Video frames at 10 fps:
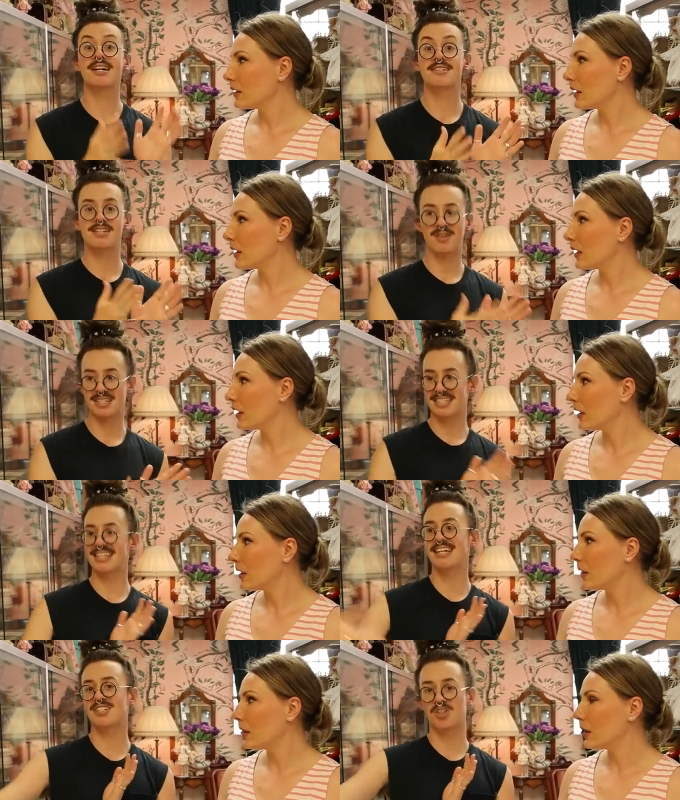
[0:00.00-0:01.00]
Speaker 1: necessary to
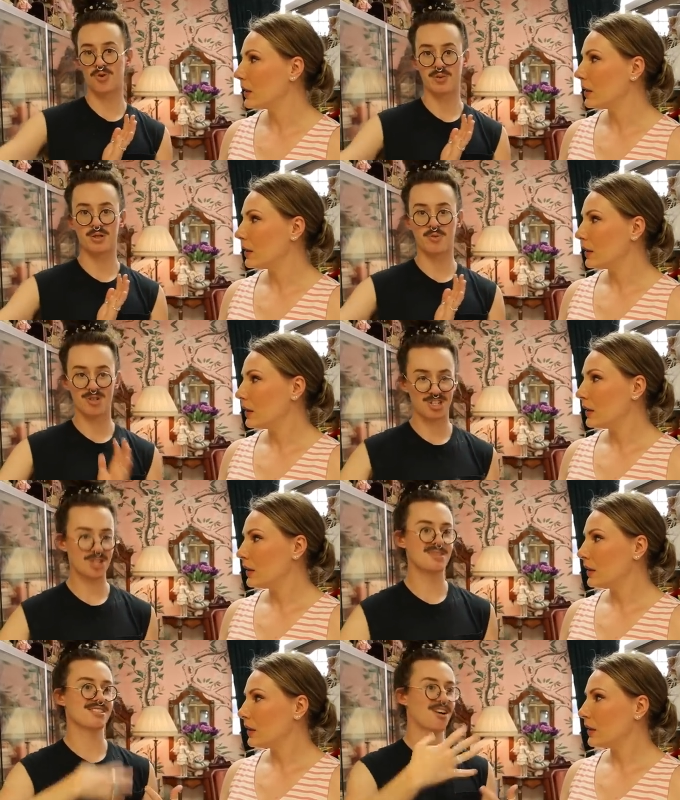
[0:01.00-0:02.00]
get to the real world. She
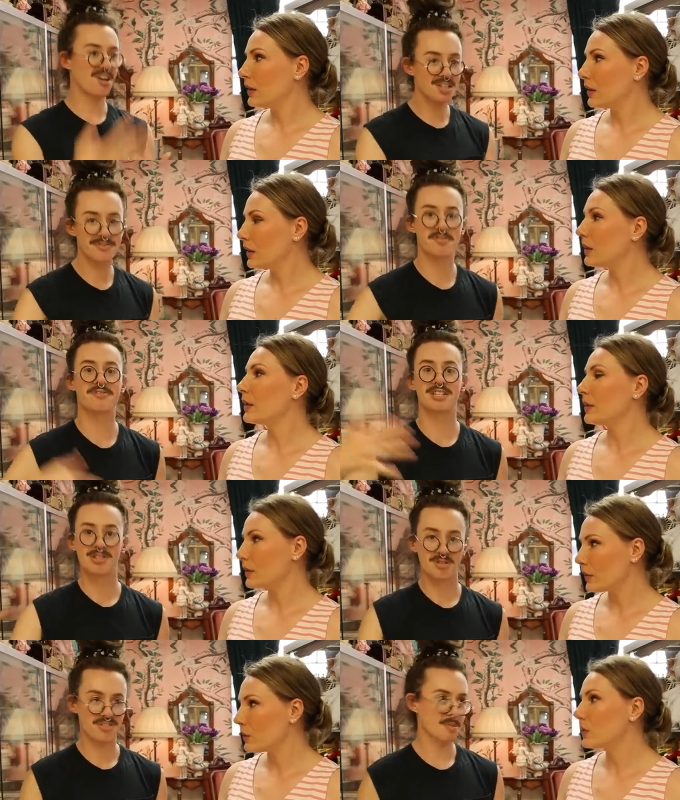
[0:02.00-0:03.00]
uses all of her
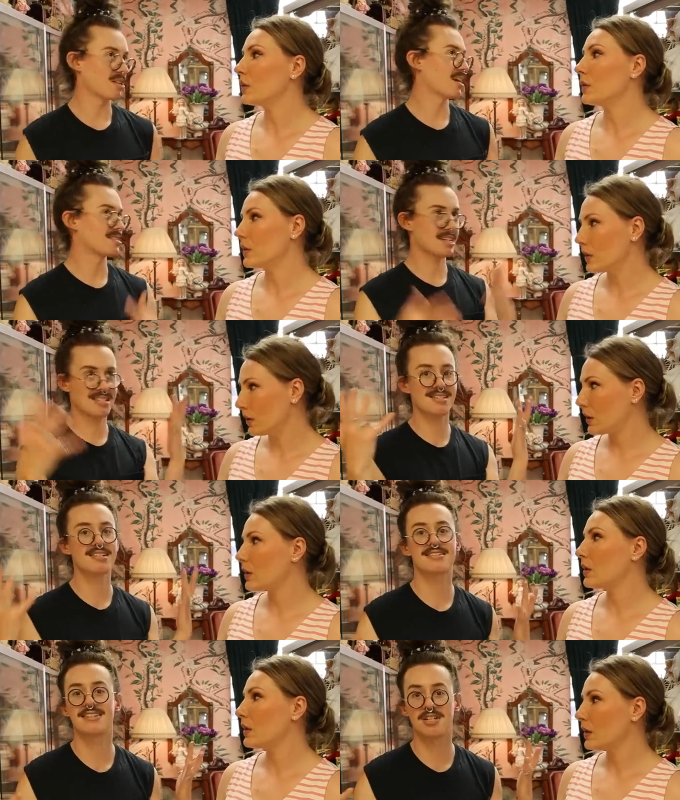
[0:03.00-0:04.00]
vehicles from the last like
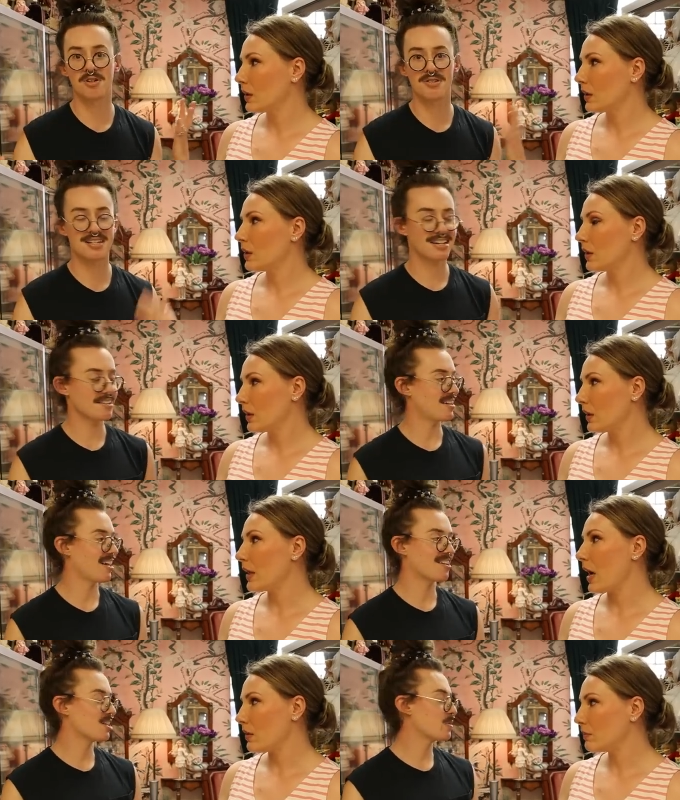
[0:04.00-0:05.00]
sixty years, and I, I
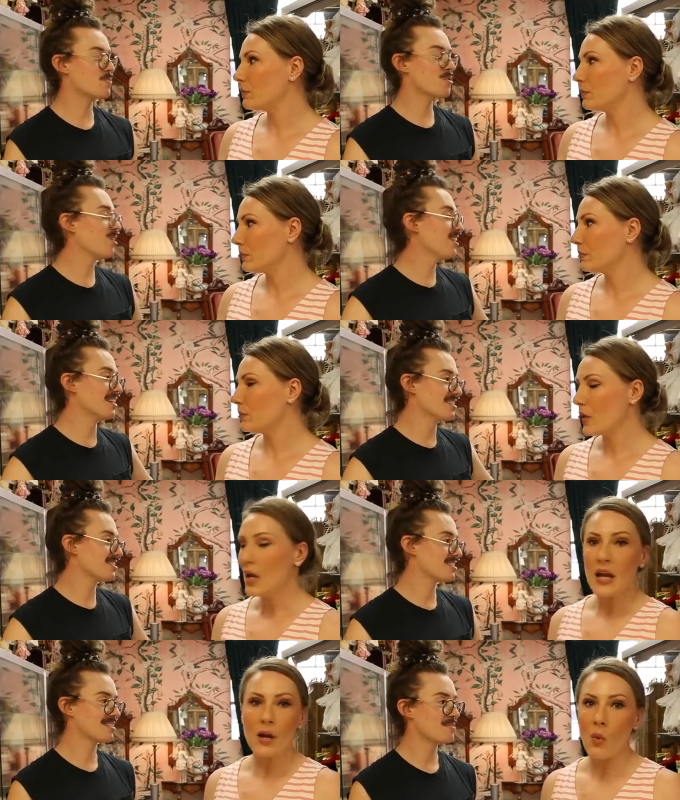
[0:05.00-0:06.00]
yeah. thought that was brilliant.
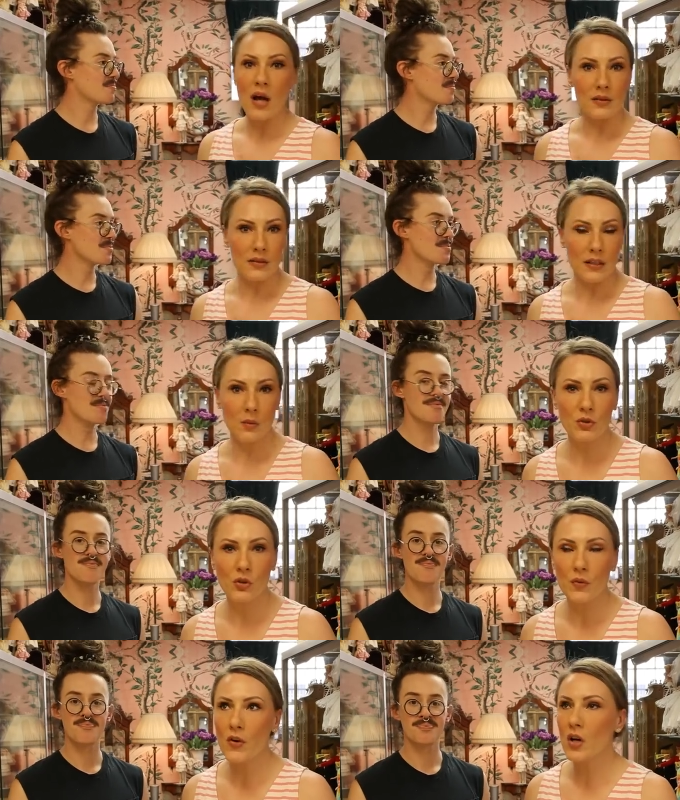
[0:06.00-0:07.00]
Speaker 2: It was, and it was
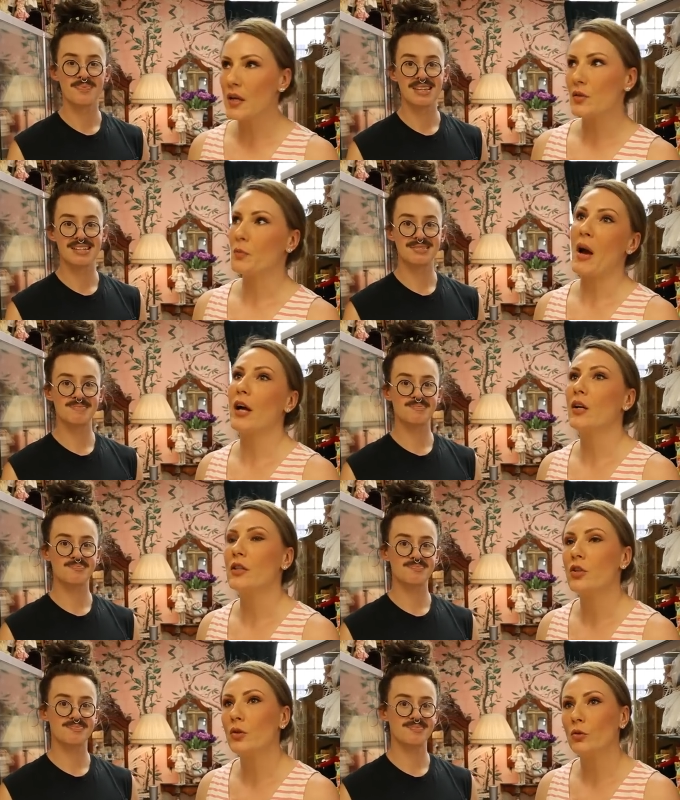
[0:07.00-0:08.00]
just very inspiring
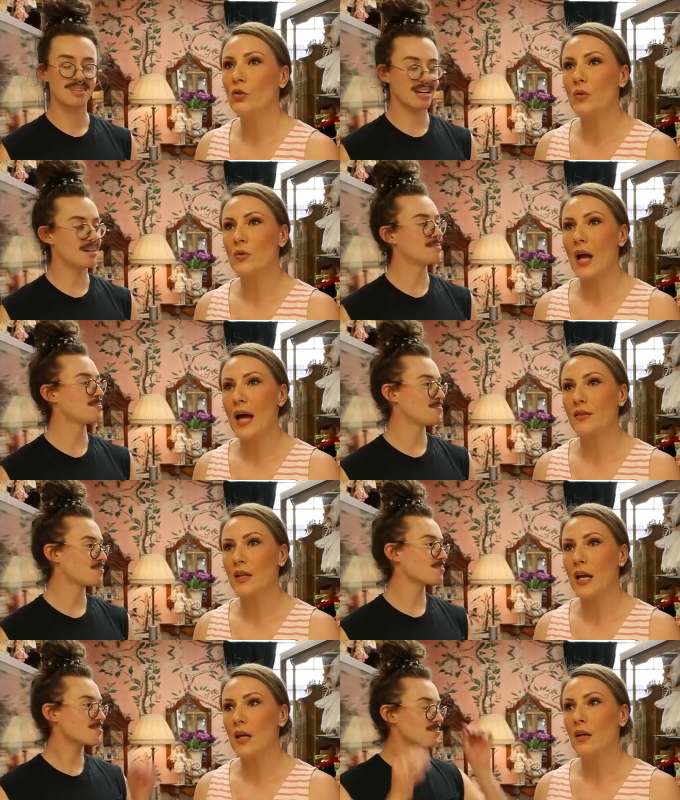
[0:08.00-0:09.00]
too. Just yeah. as
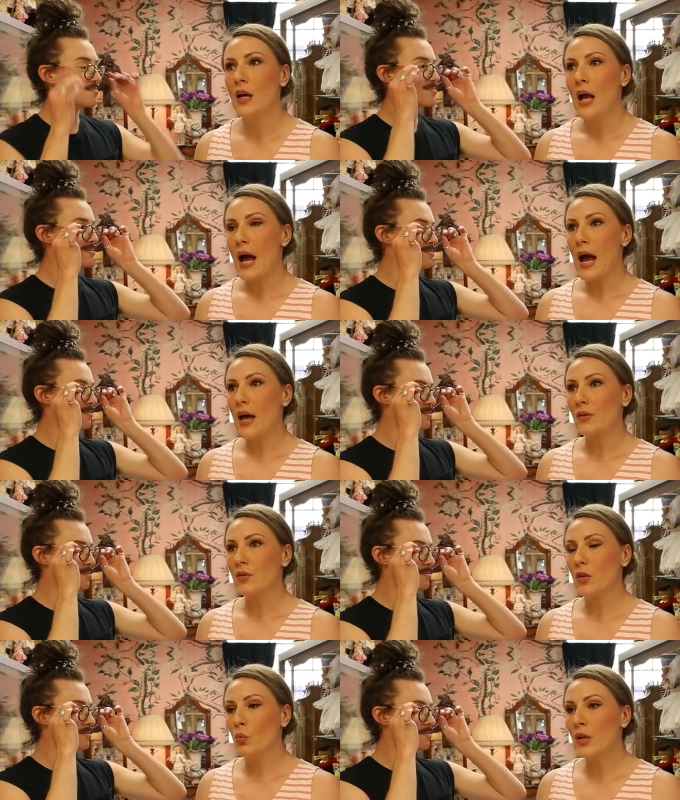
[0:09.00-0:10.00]
a
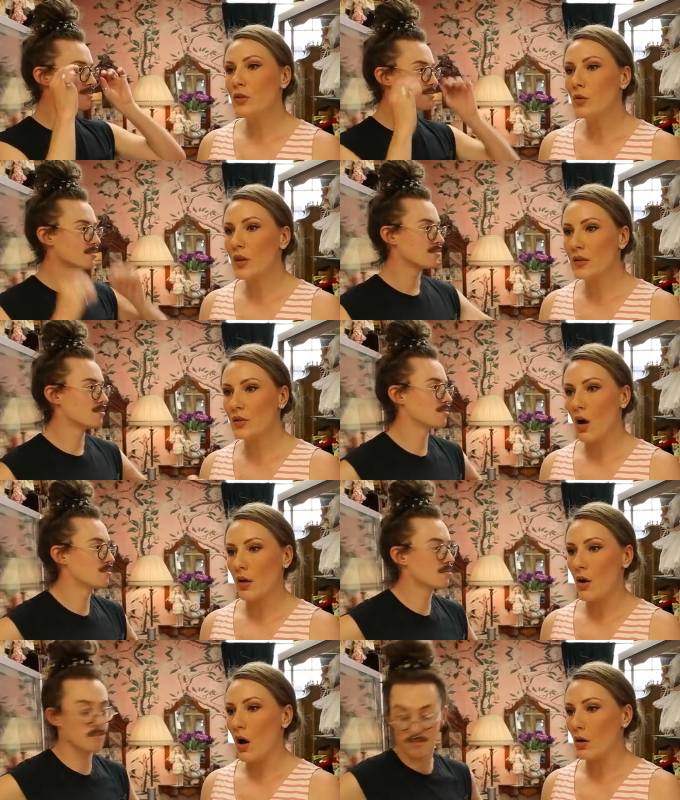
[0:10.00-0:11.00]
as we do this on
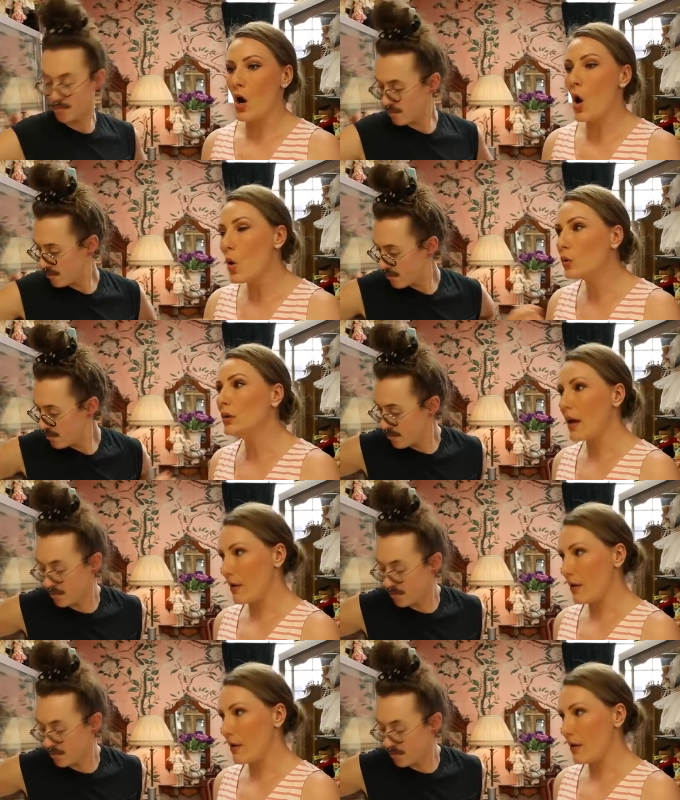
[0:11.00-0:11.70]
our own